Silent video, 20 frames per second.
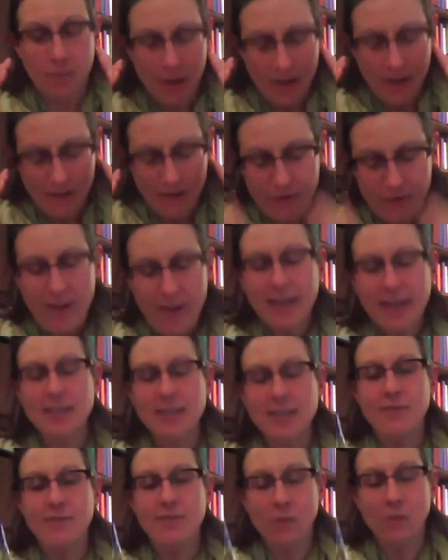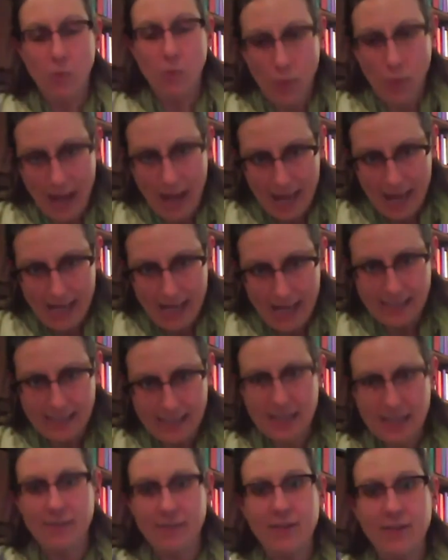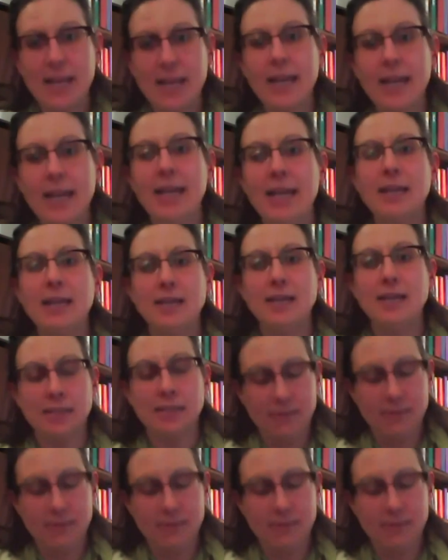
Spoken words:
effective ways of getting